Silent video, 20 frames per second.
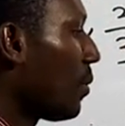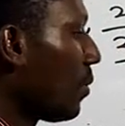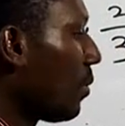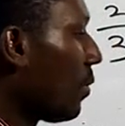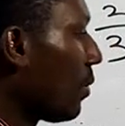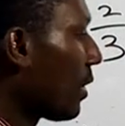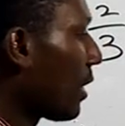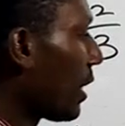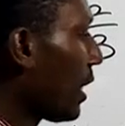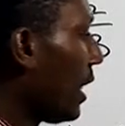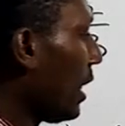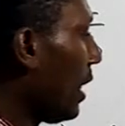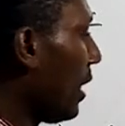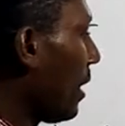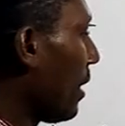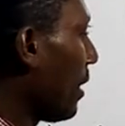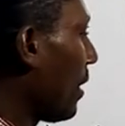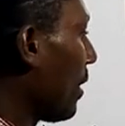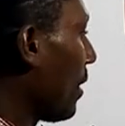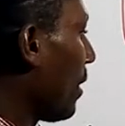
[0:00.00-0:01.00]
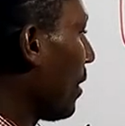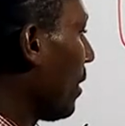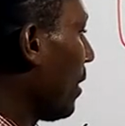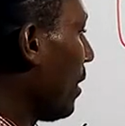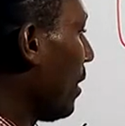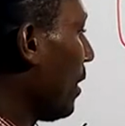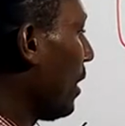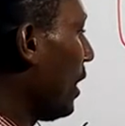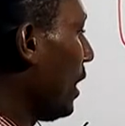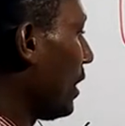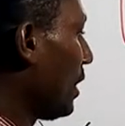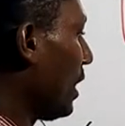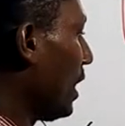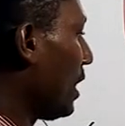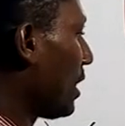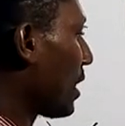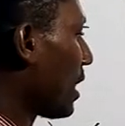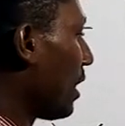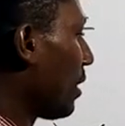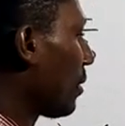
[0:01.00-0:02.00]
Okay?
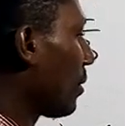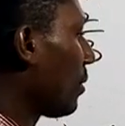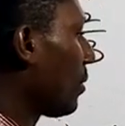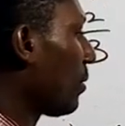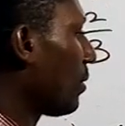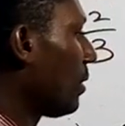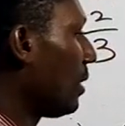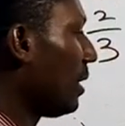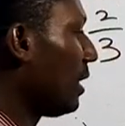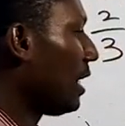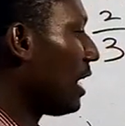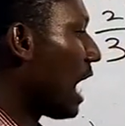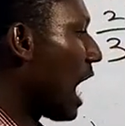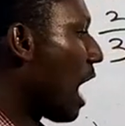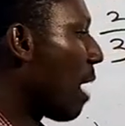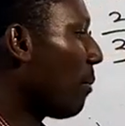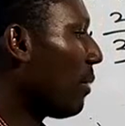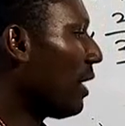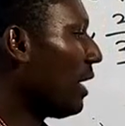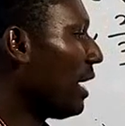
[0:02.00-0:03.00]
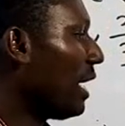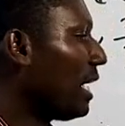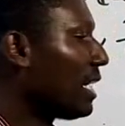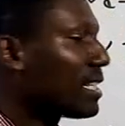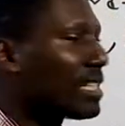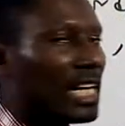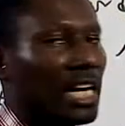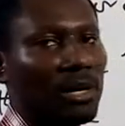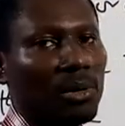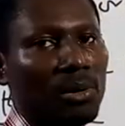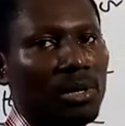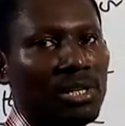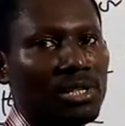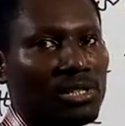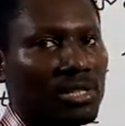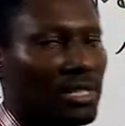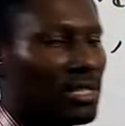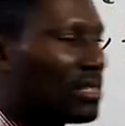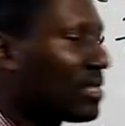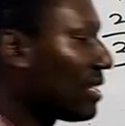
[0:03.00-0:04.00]
8 can go. How many 8 can go in
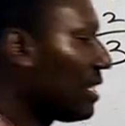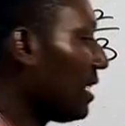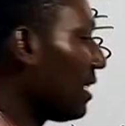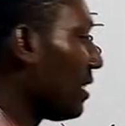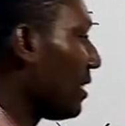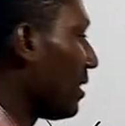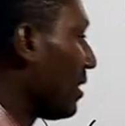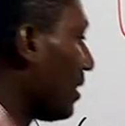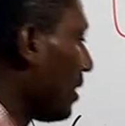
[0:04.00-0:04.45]
16?